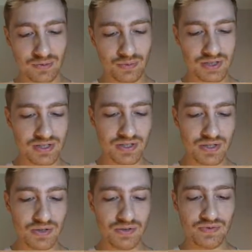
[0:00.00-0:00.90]
1,
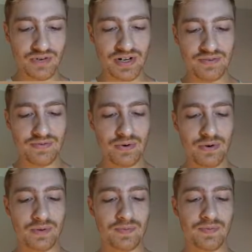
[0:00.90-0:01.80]
2, 3,
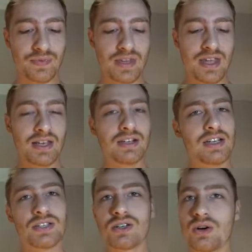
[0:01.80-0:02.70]
4.
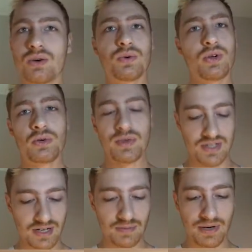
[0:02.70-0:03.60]
Let's go. No
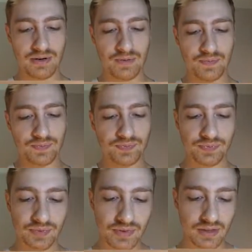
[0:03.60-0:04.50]
messing about.
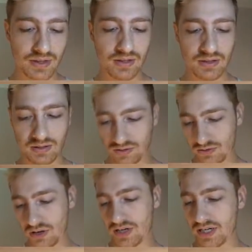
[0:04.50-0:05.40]

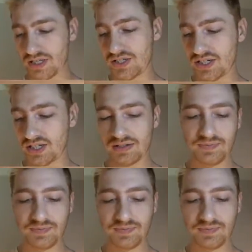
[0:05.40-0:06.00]
Dark Energy.